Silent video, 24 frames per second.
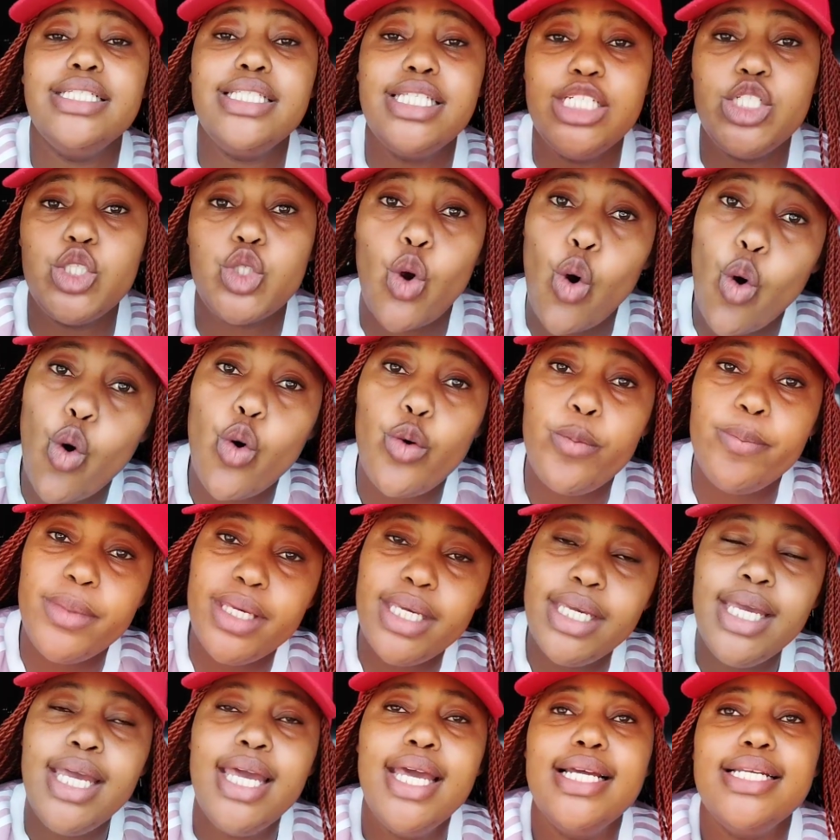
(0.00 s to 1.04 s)
Izzy
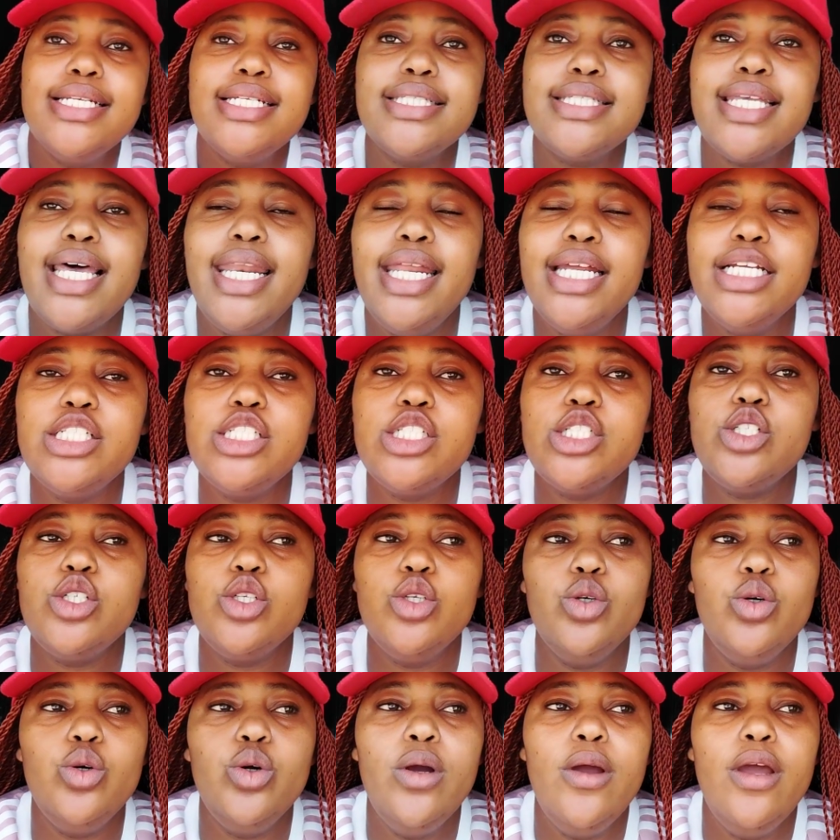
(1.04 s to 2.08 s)
Chomi decided
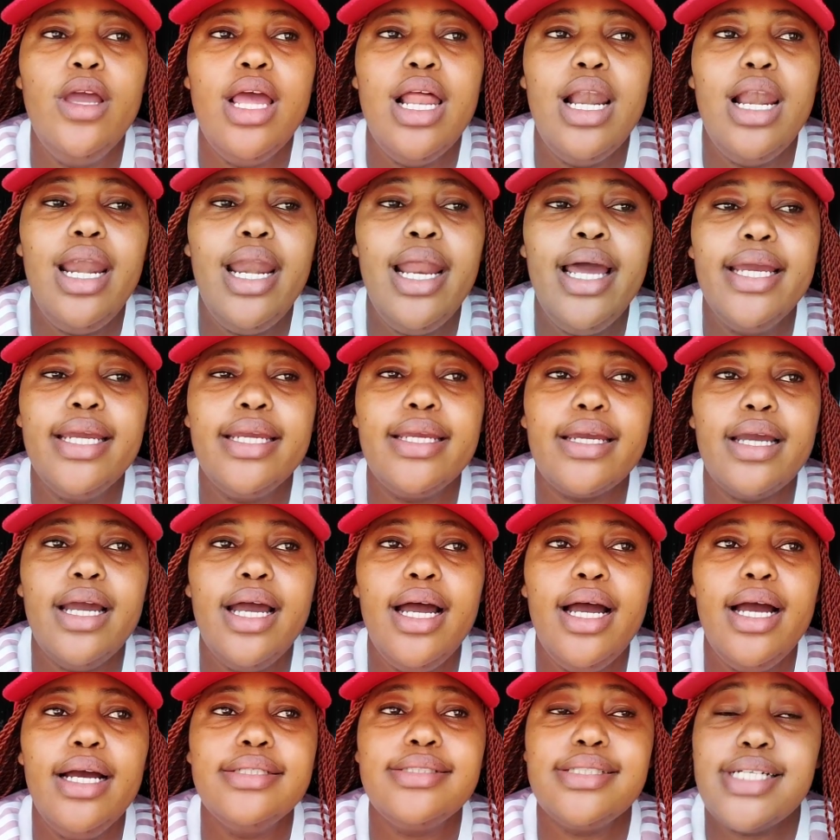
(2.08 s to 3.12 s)
to like
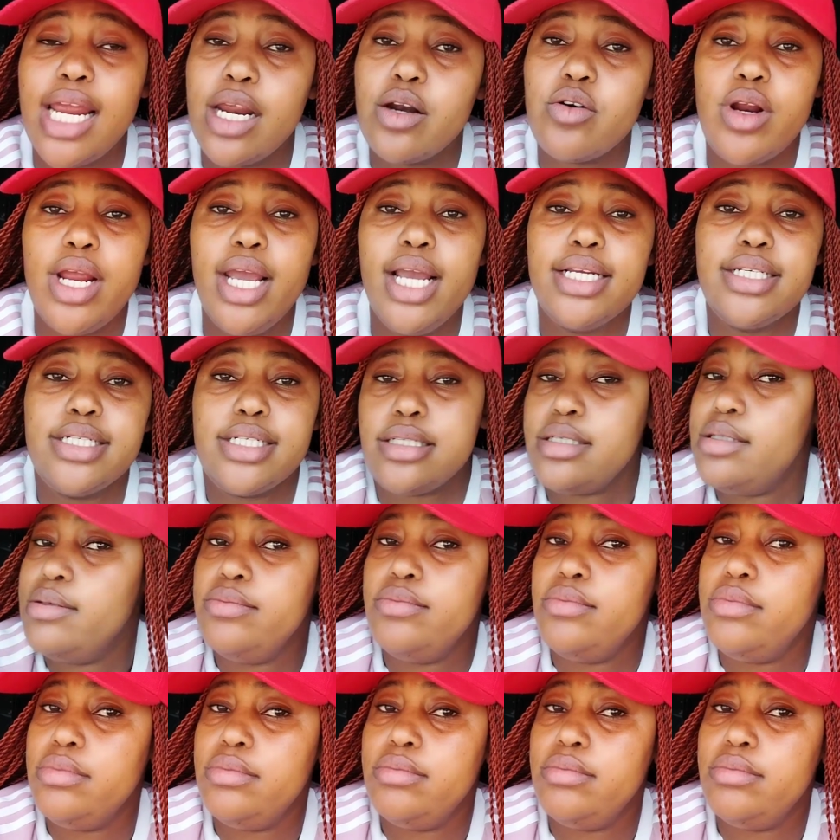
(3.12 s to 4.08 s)
direct